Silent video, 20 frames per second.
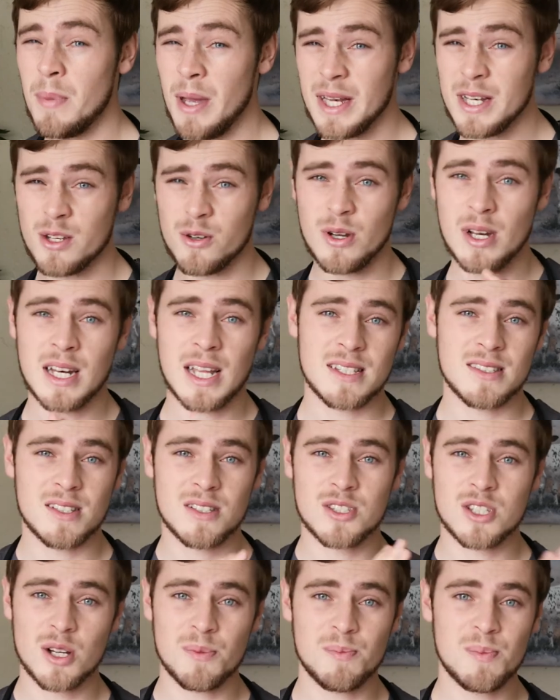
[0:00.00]

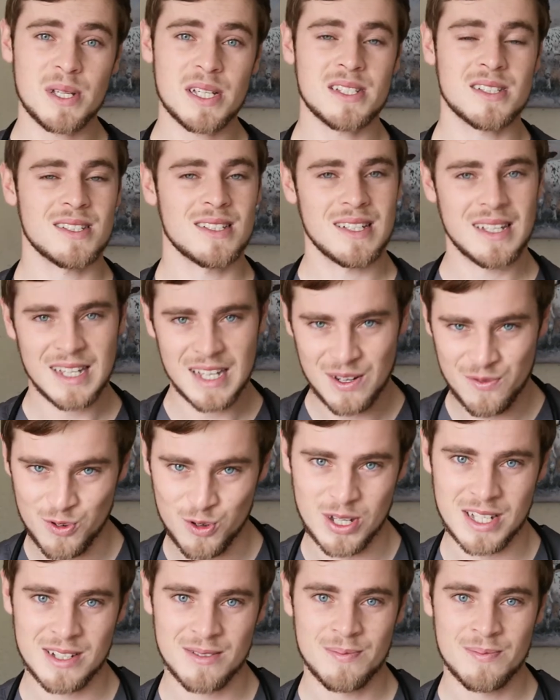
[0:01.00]
pet-related topics
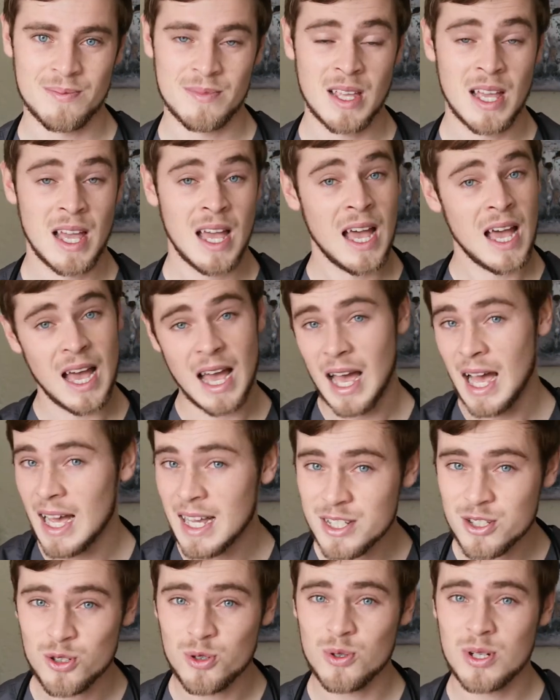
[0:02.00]
every week.
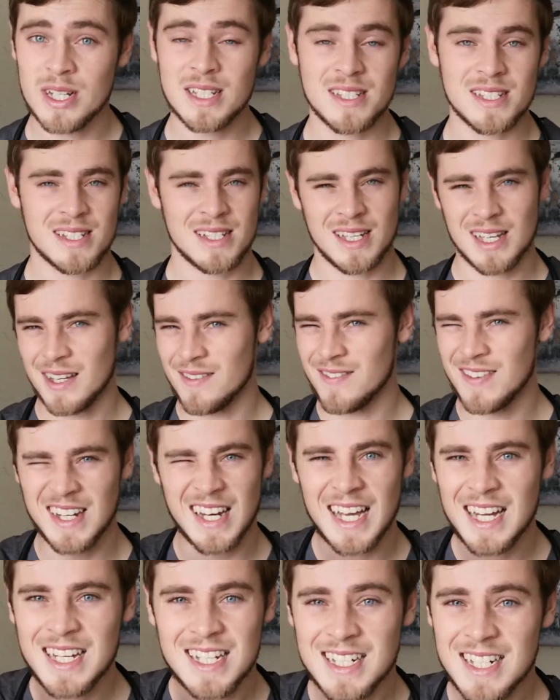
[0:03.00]
As always, have a
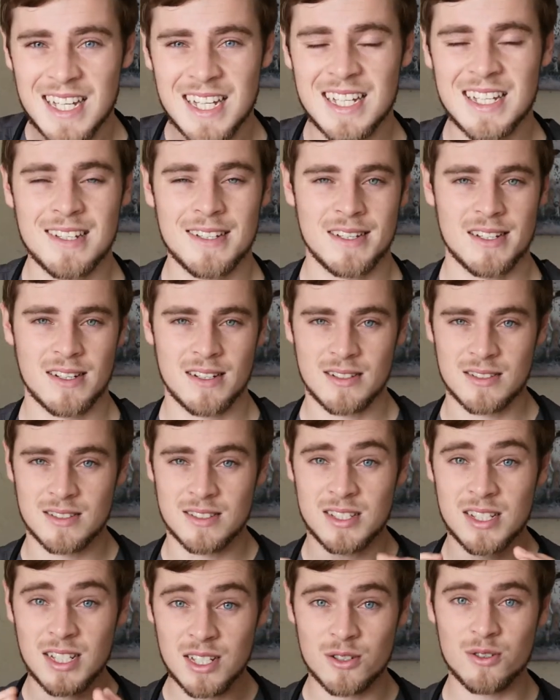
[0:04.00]
lucky day, and I'll
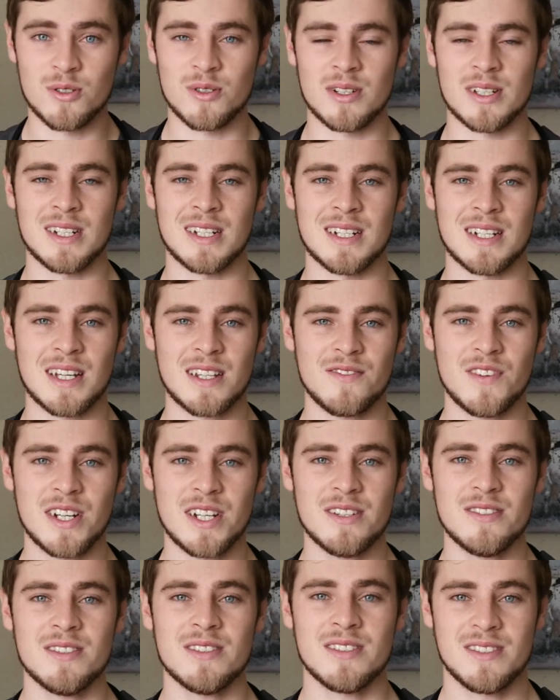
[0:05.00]
see you in another
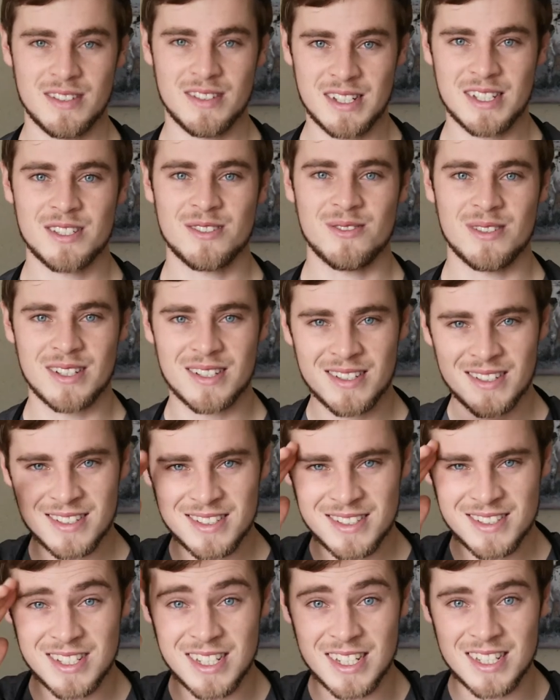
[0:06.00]
video next week.
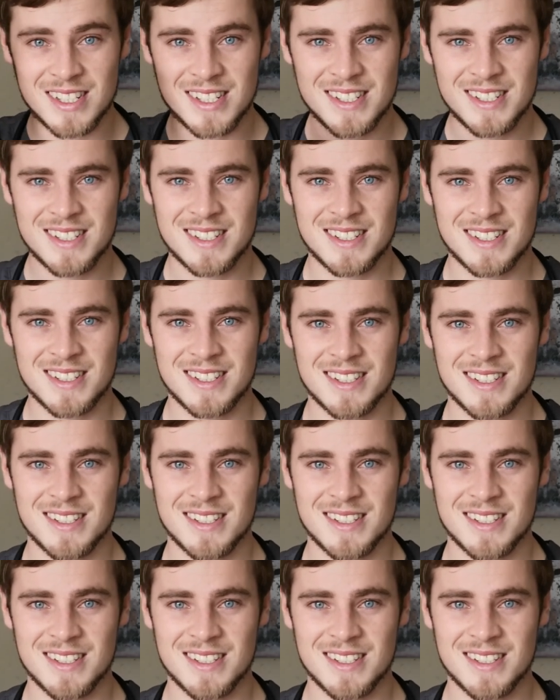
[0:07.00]
Cheers!